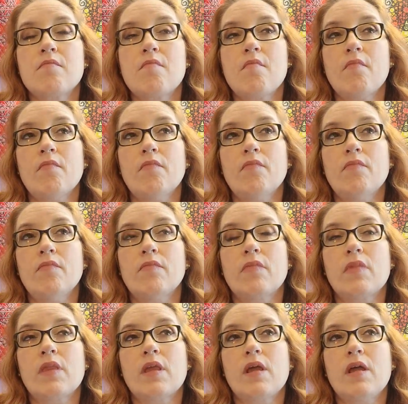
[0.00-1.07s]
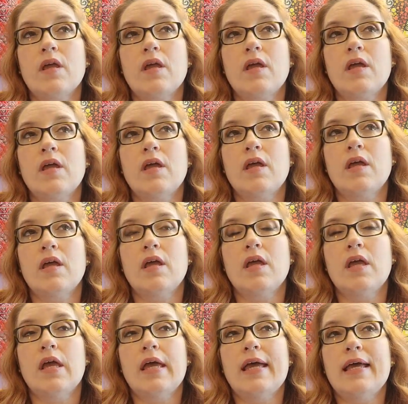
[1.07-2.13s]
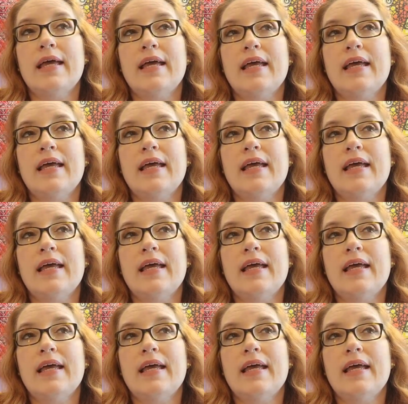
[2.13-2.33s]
Nothing is said.